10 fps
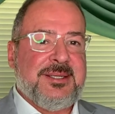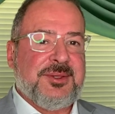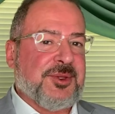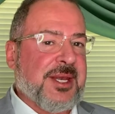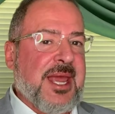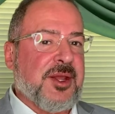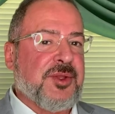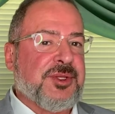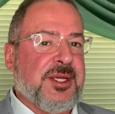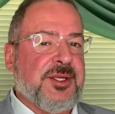Today I
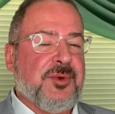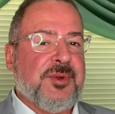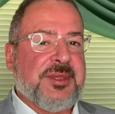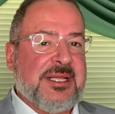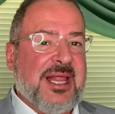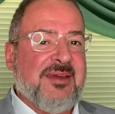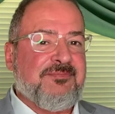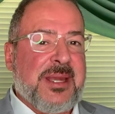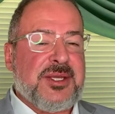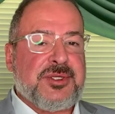continue the live
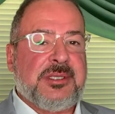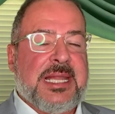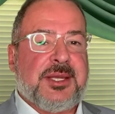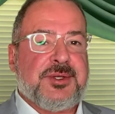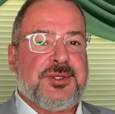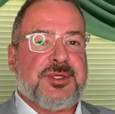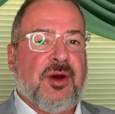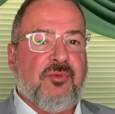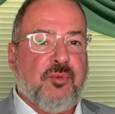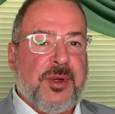patient lectures
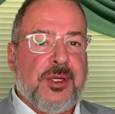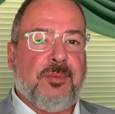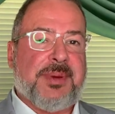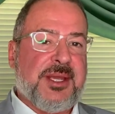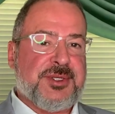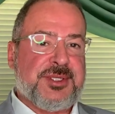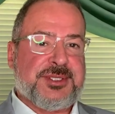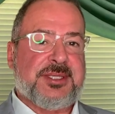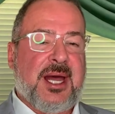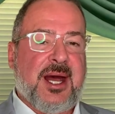of real patients
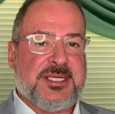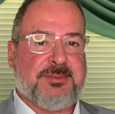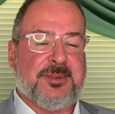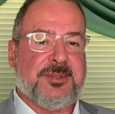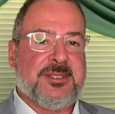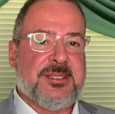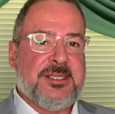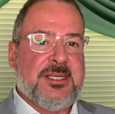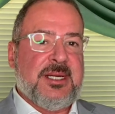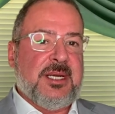in the hospital.
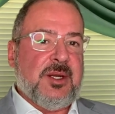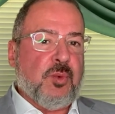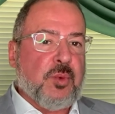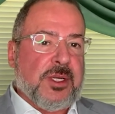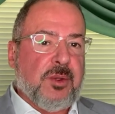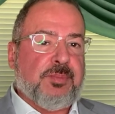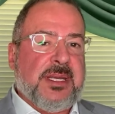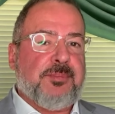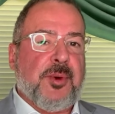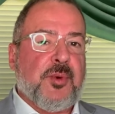Real
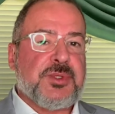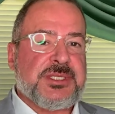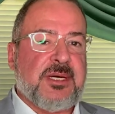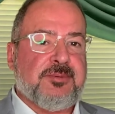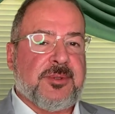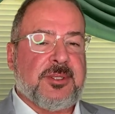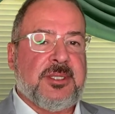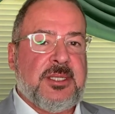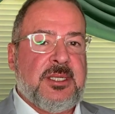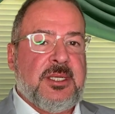people who suffer,
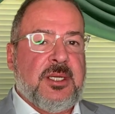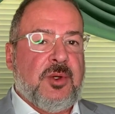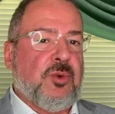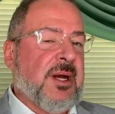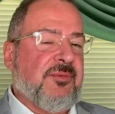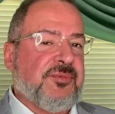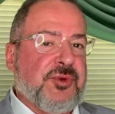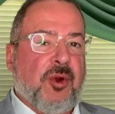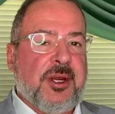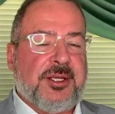who have
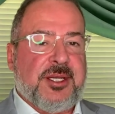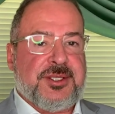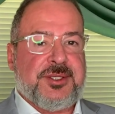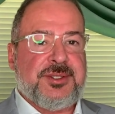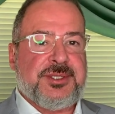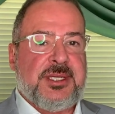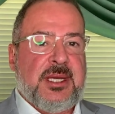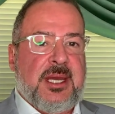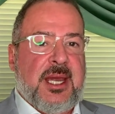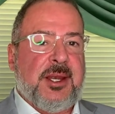drug addictions
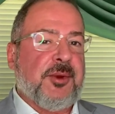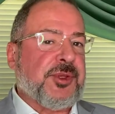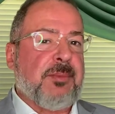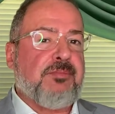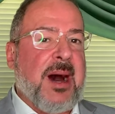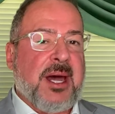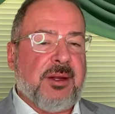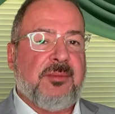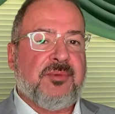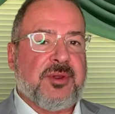and are at the
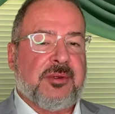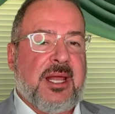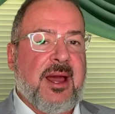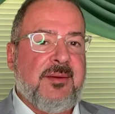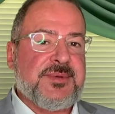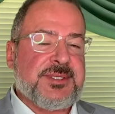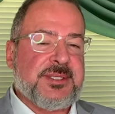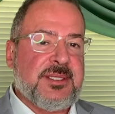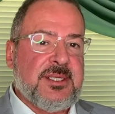bottom of their lives,